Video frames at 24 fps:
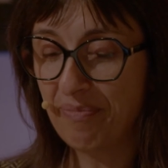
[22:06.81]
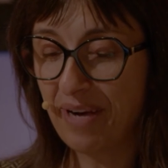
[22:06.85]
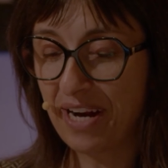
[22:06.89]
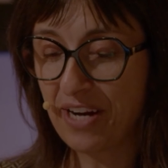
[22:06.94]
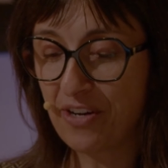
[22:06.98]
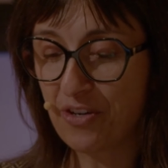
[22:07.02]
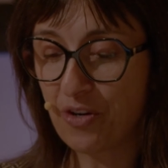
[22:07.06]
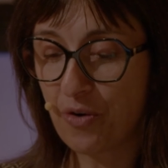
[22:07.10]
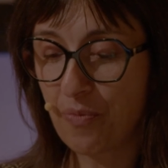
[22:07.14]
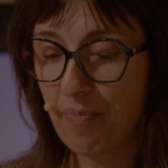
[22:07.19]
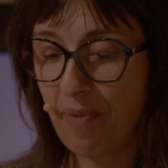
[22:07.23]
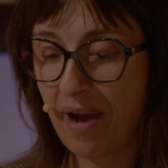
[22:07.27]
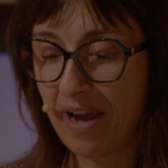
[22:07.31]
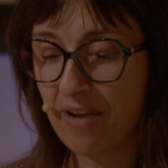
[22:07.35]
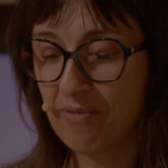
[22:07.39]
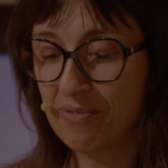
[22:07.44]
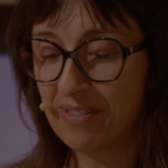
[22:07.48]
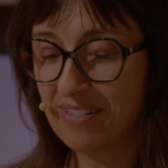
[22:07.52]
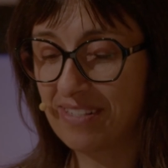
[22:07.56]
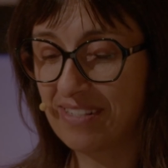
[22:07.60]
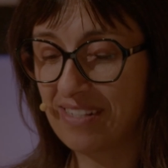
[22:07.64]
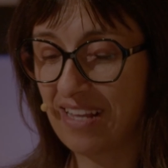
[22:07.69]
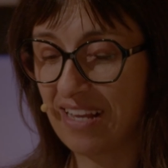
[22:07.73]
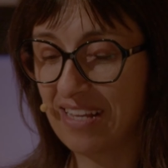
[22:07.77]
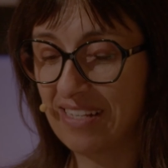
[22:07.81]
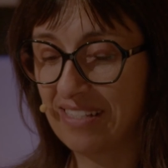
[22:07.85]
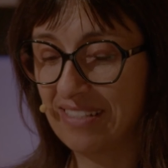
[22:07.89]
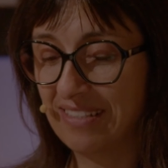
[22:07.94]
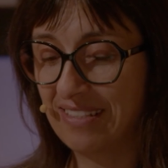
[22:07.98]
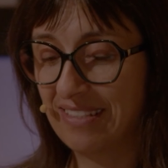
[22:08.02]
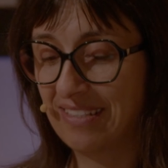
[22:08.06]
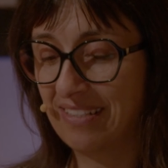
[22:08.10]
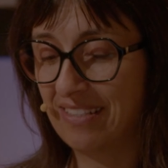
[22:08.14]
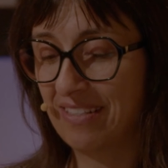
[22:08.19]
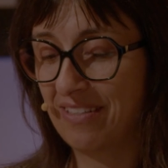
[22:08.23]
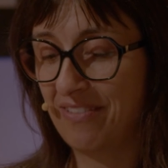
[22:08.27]
microbiome
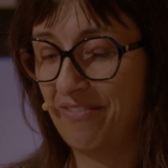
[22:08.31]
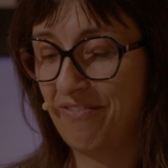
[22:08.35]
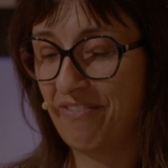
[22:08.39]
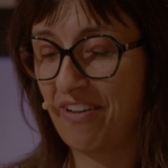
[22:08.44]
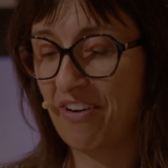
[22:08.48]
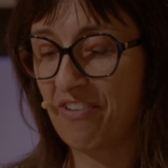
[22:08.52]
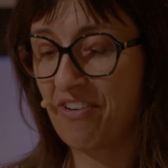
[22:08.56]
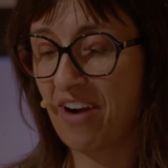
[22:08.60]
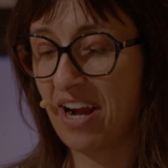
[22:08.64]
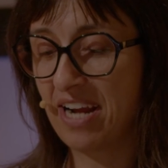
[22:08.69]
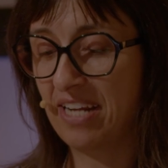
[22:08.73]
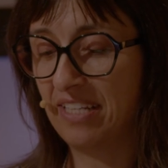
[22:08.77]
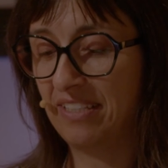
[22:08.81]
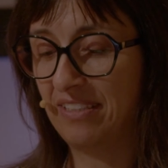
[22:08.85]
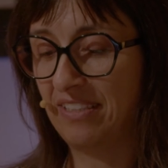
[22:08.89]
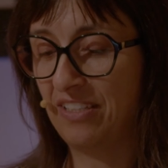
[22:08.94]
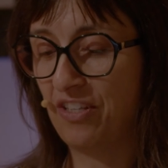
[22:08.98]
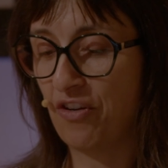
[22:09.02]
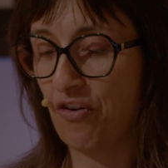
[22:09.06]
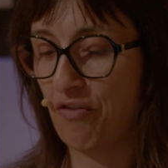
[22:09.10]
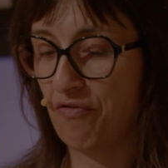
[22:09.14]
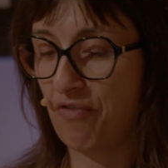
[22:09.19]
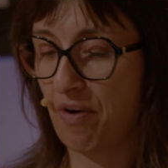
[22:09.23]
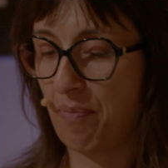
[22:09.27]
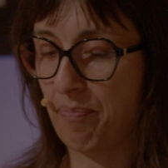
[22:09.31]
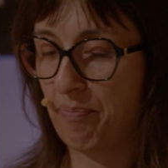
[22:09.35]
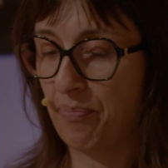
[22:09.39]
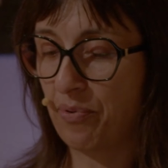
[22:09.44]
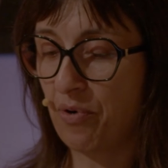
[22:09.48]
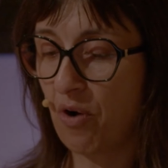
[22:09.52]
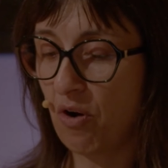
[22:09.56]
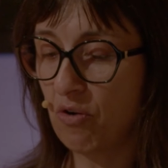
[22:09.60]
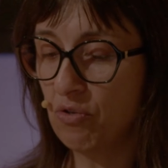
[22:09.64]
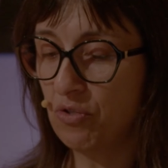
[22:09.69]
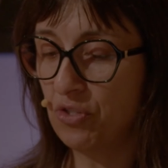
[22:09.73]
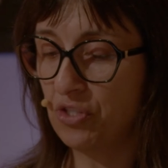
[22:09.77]
science variety of
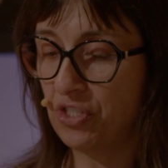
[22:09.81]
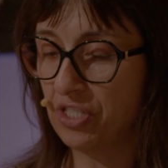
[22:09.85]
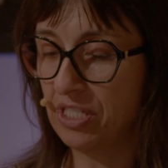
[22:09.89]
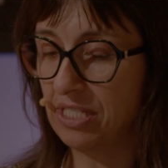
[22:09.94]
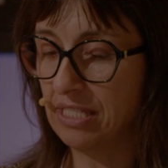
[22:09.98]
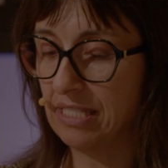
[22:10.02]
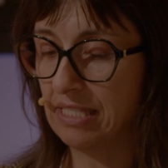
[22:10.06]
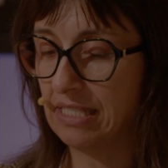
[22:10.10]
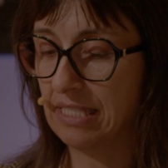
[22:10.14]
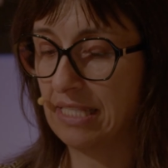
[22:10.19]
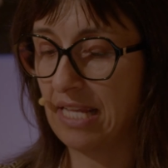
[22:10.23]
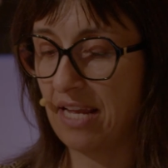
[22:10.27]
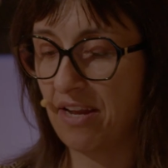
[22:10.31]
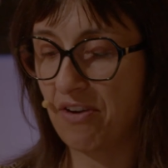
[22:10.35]
approaches,